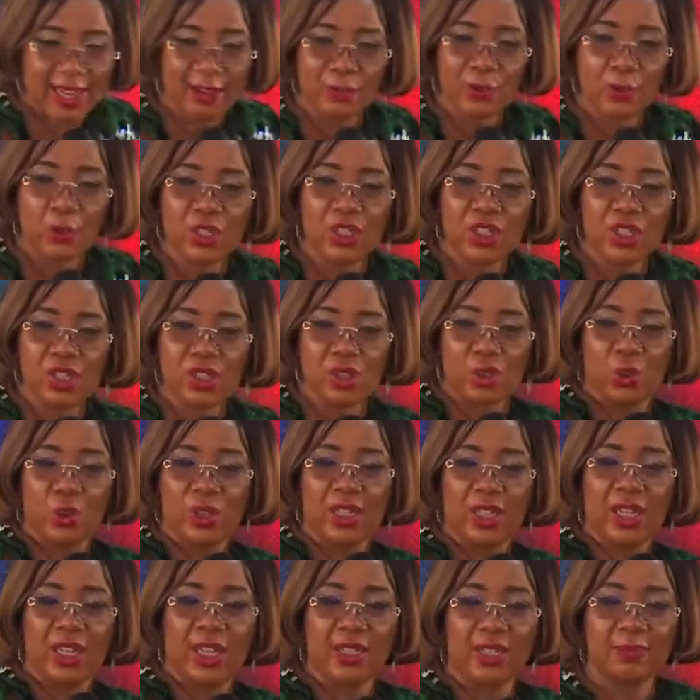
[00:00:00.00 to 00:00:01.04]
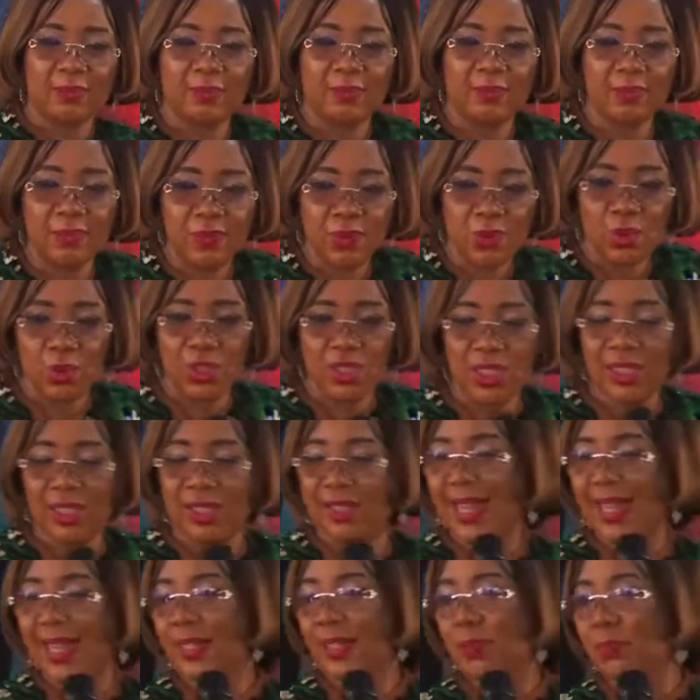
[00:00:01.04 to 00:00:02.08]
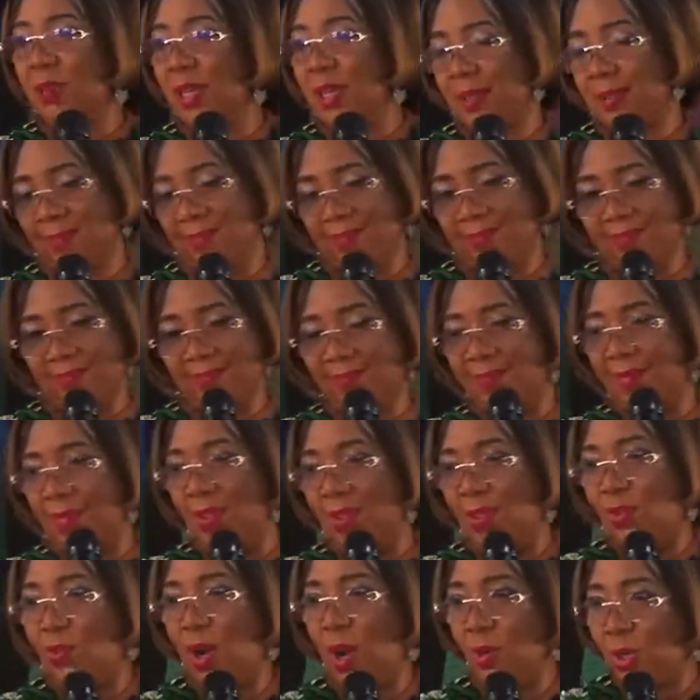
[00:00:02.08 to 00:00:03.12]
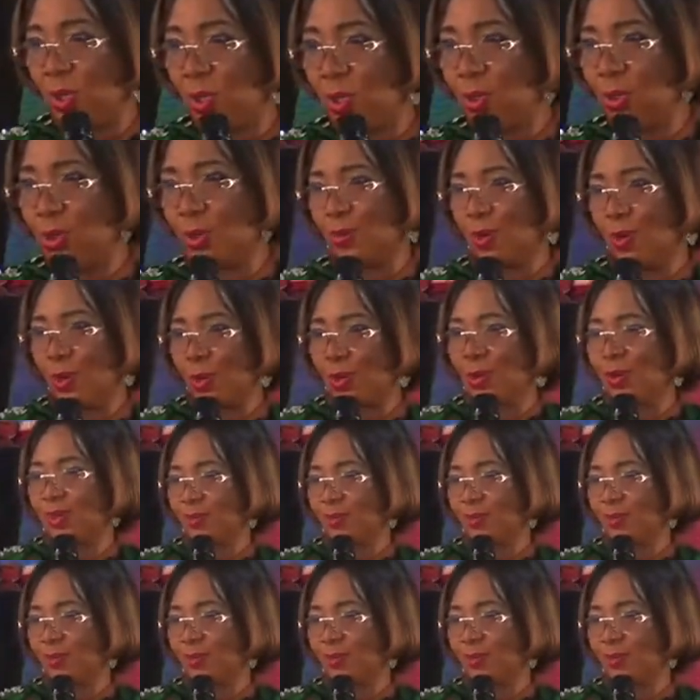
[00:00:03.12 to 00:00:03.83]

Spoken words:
you this today. You didn't thank me. What will you do tomorrow?